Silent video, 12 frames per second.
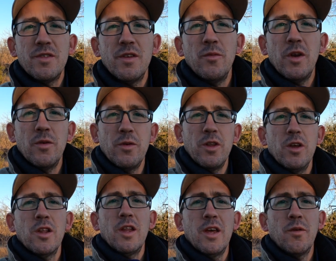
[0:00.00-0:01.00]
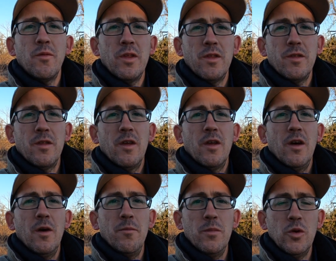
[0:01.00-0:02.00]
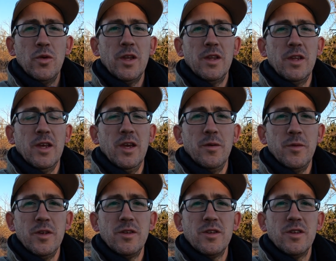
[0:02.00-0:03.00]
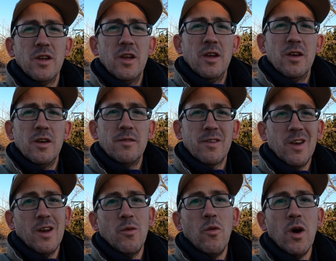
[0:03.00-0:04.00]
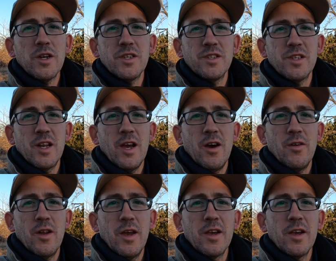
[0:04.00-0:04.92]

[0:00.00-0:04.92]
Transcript: see what it would look like with a moon in the image. Kind of washes it out. I